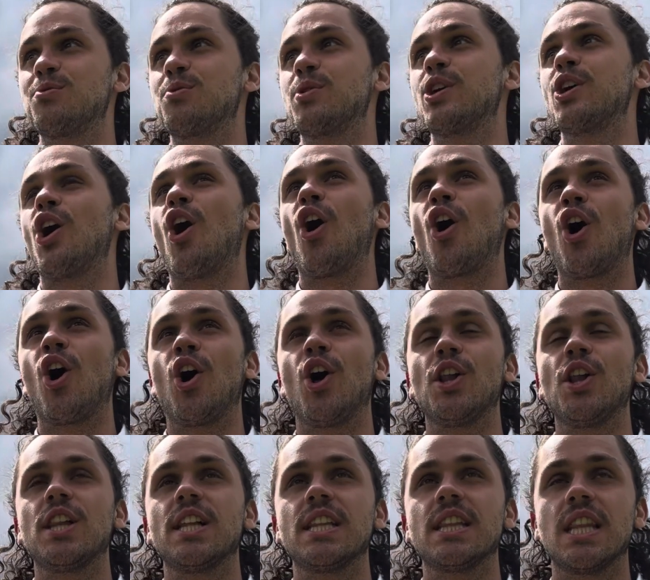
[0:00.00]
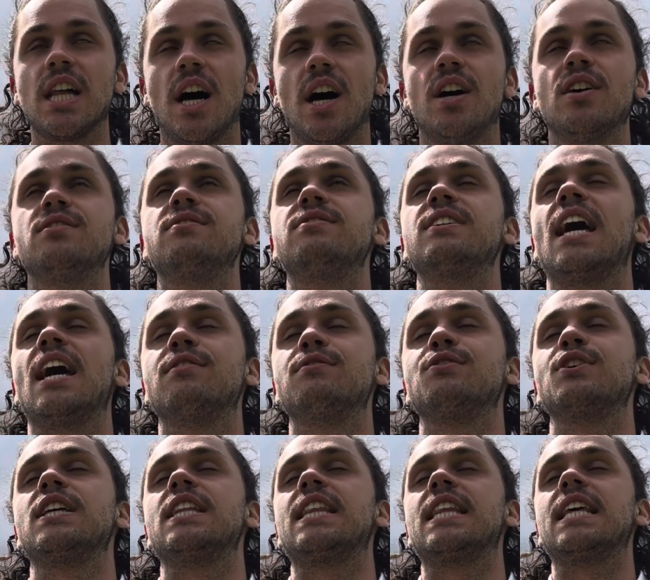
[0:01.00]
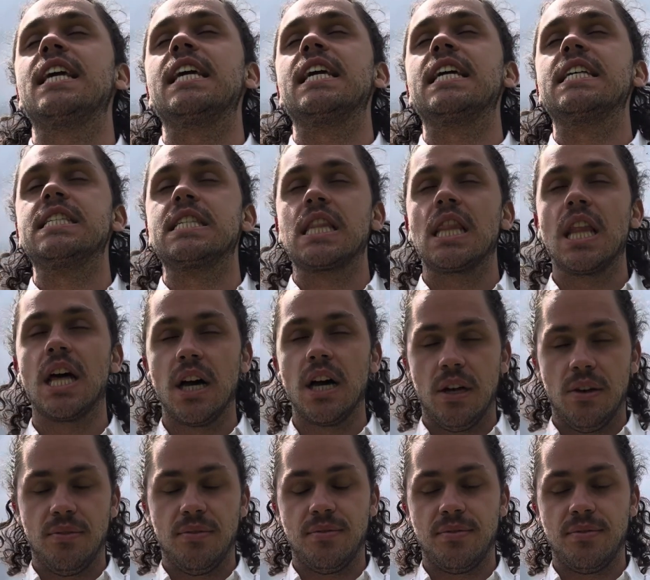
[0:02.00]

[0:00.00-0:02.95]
We're all love. Everything is love.